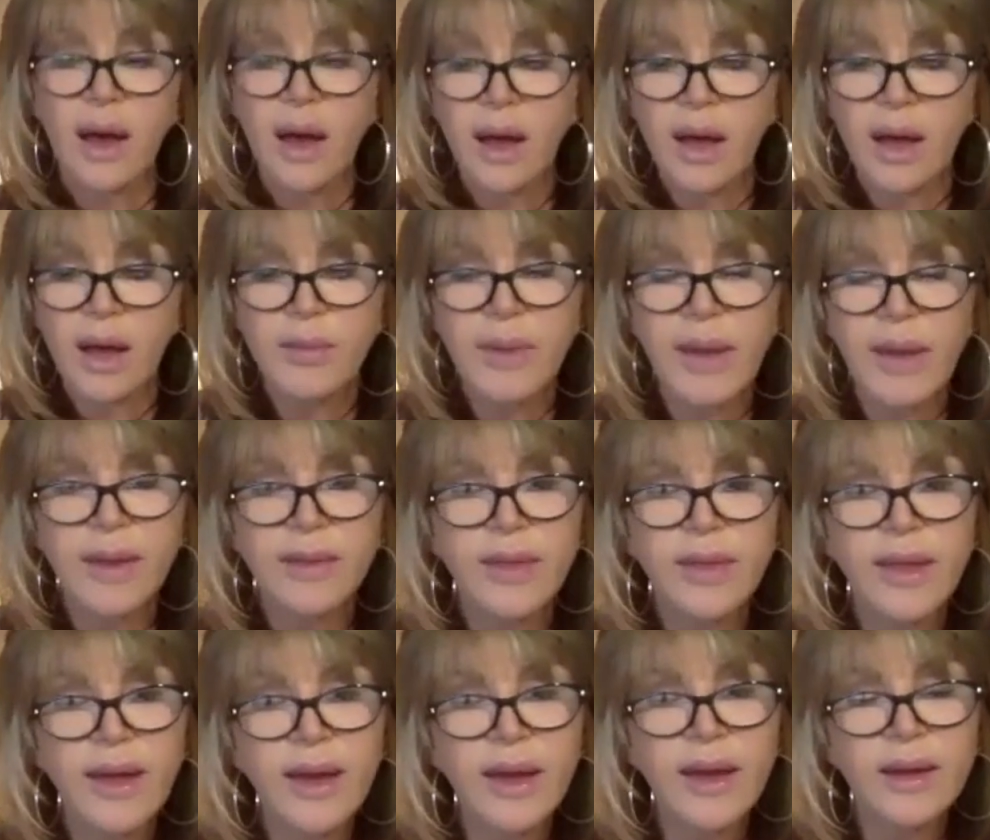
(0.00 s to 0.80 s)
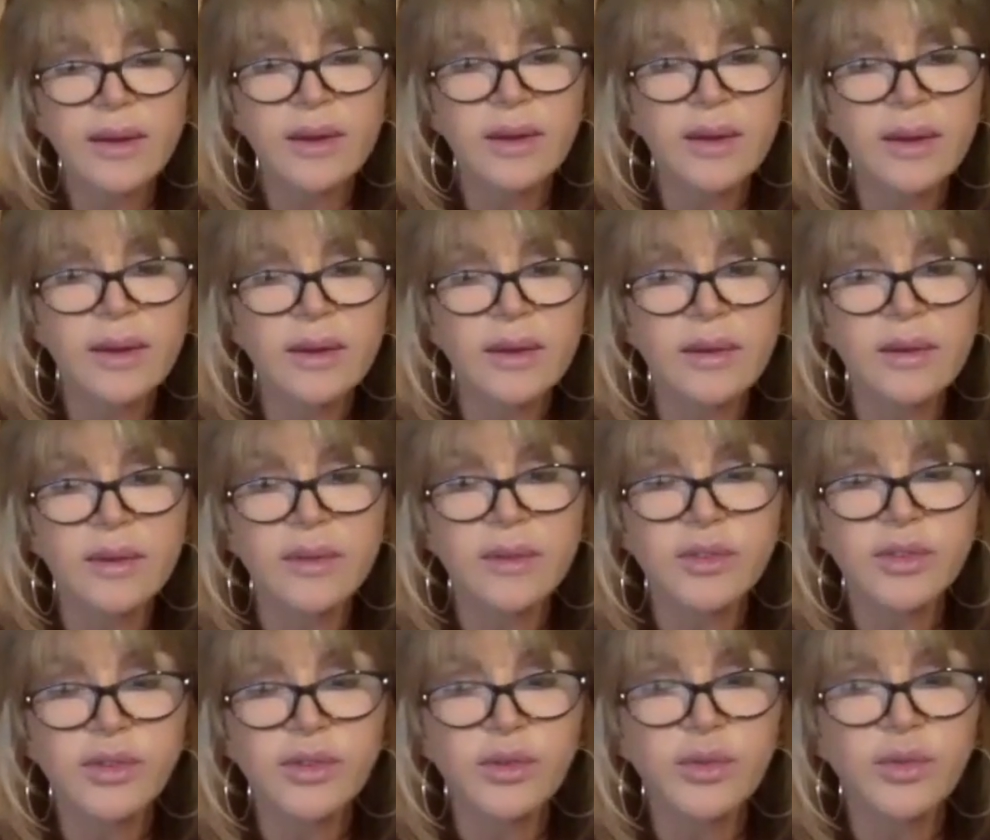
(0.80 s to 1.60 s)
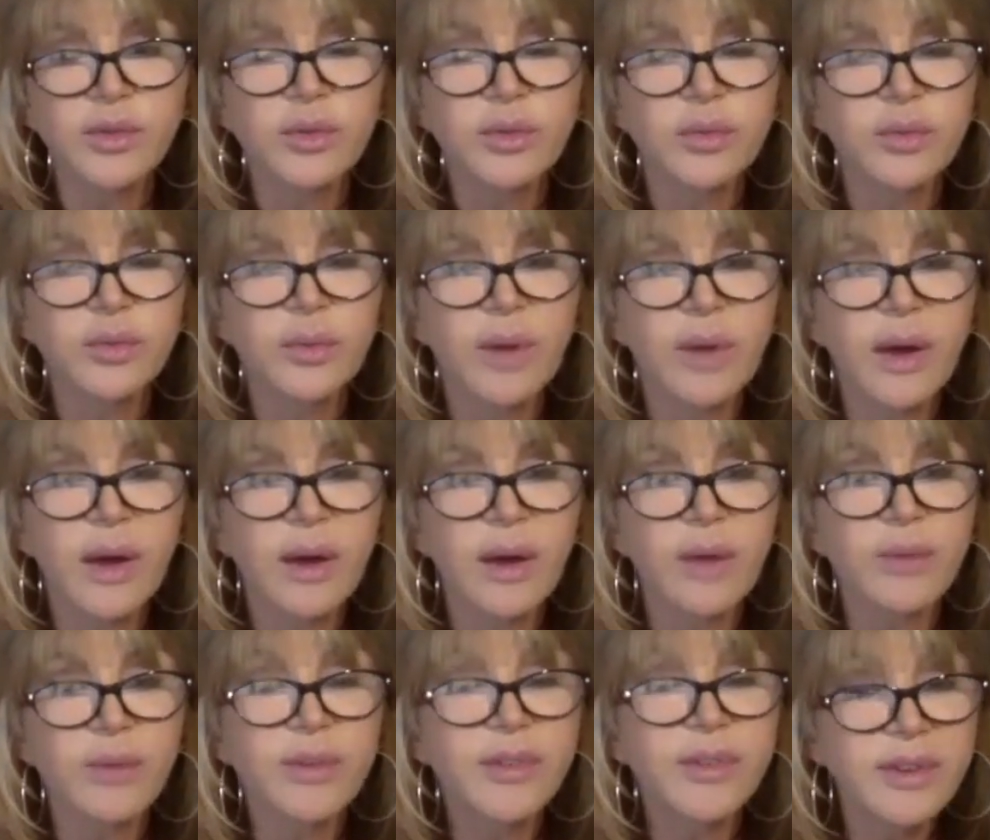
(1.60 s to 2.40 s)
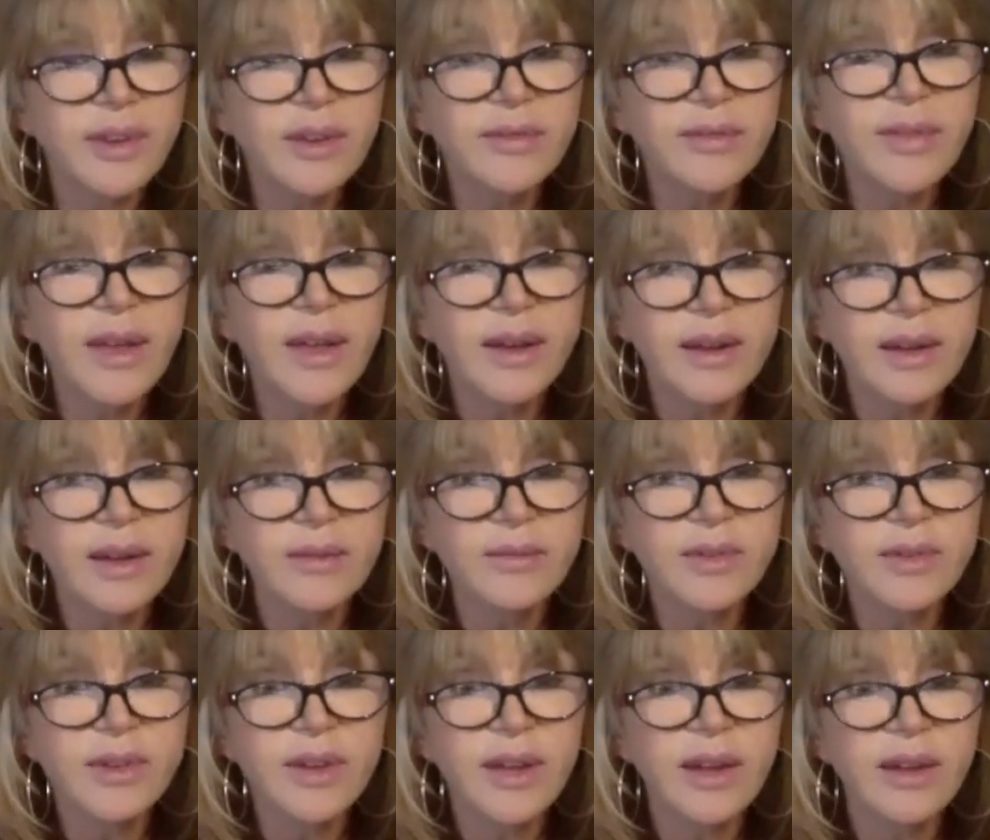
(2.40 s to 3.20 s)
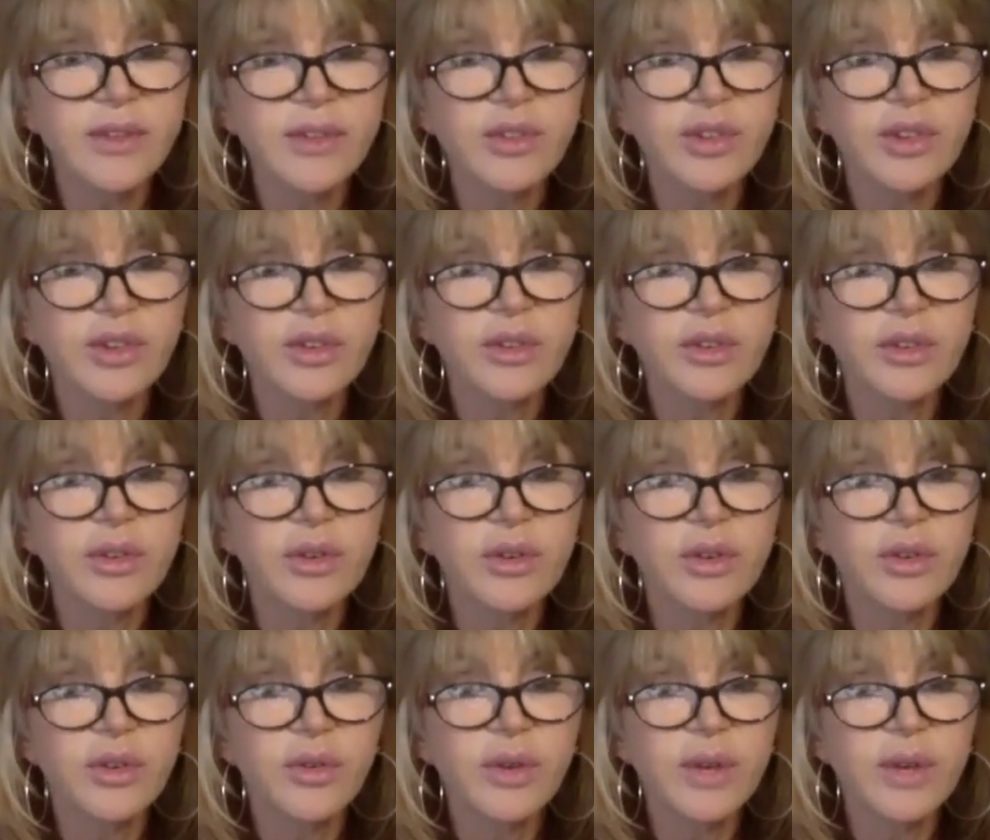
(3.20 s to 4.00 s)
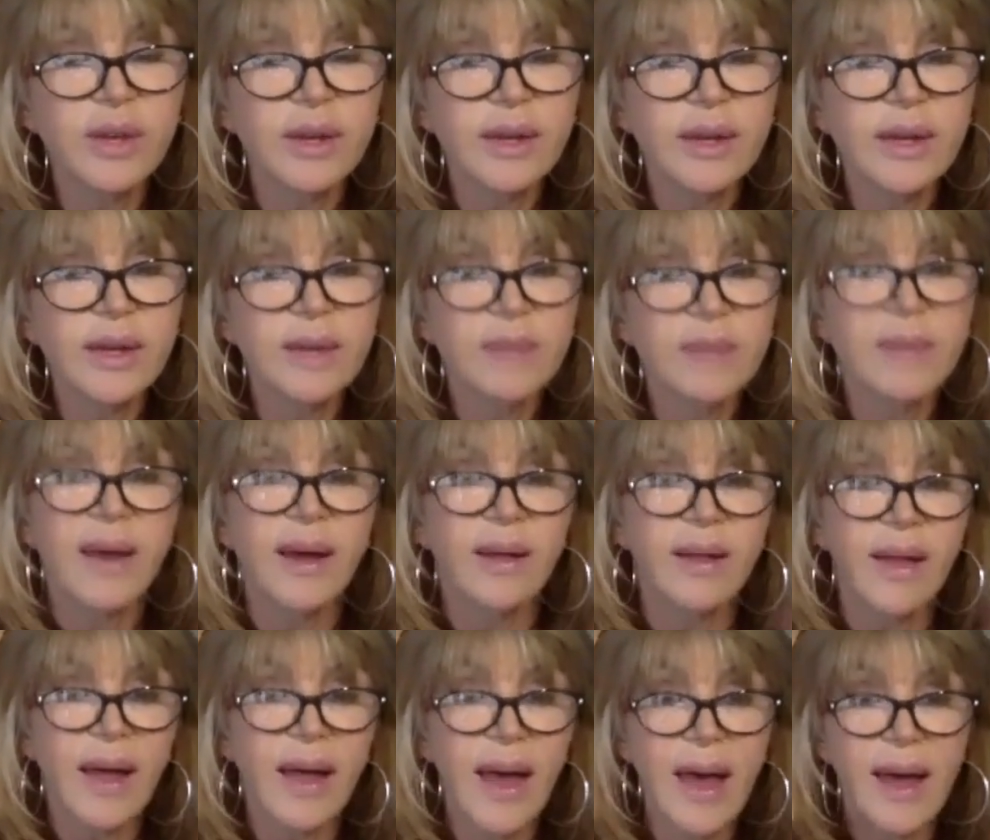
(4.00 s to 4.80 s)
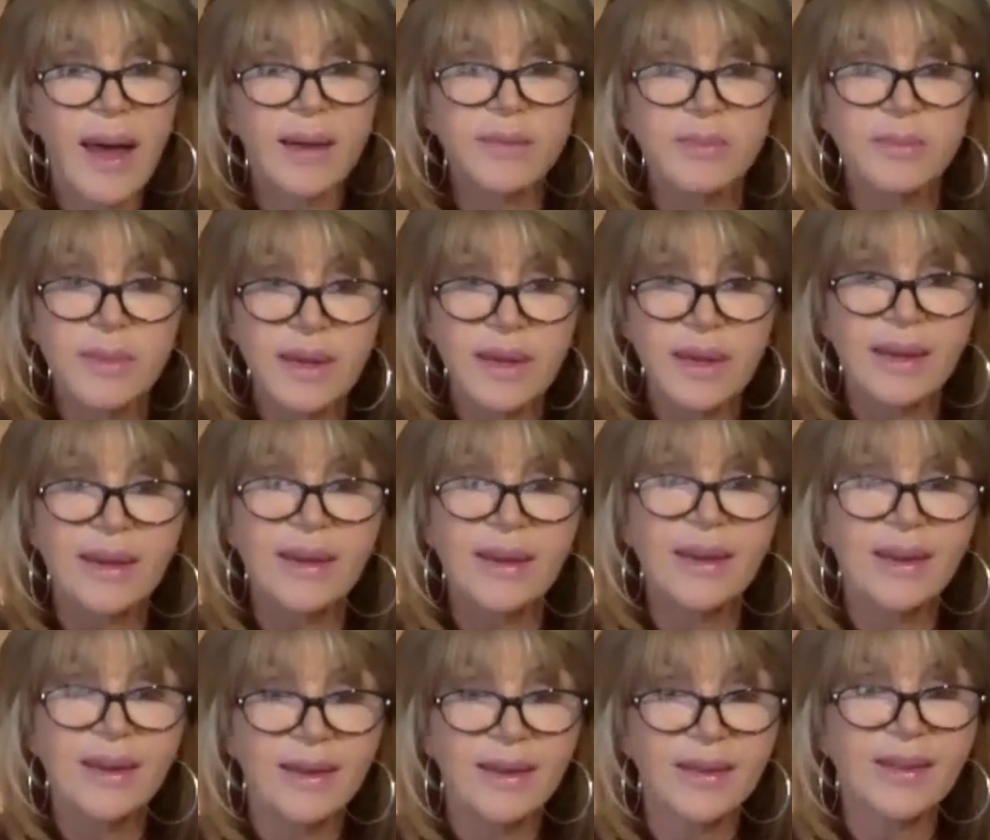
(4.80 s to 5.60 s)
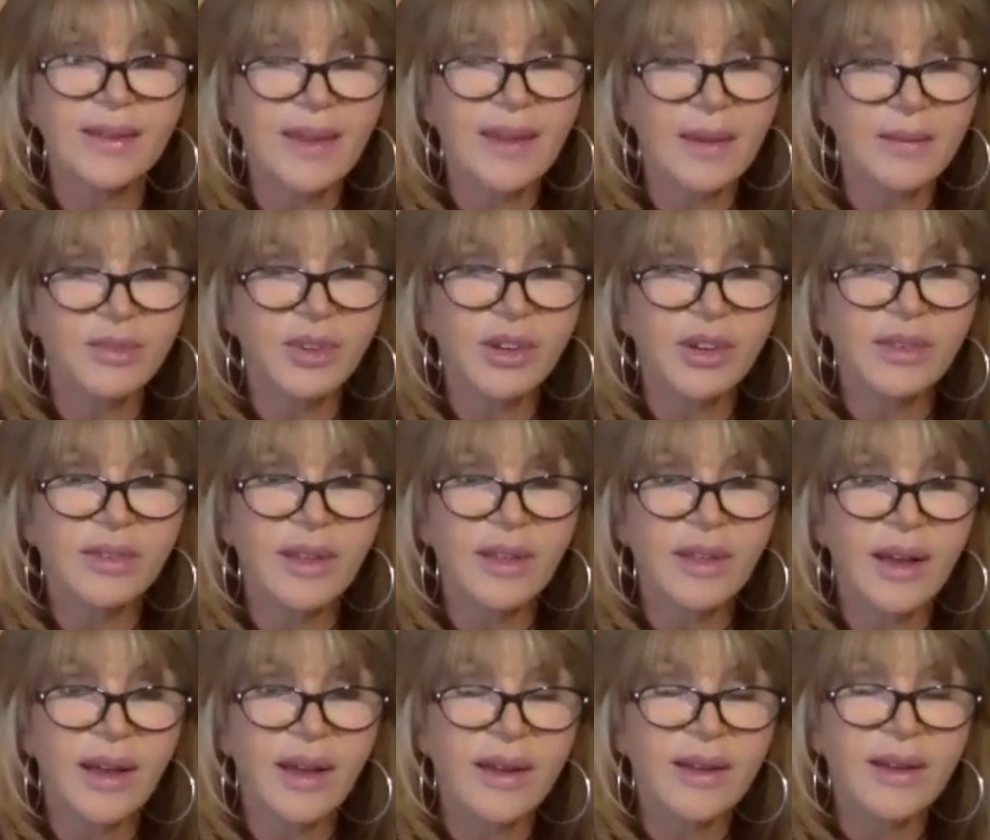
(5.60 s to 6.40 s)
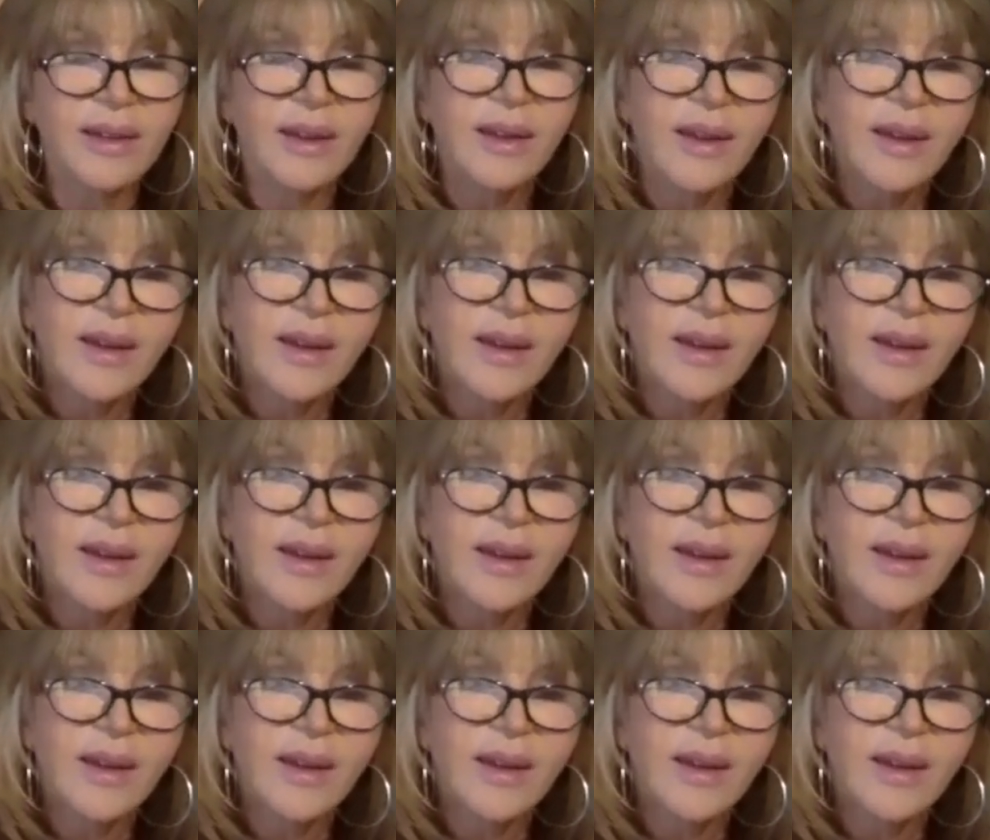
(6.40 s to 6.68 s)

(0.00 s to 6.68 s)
And that to receive that invitation, you can add me in the subject line,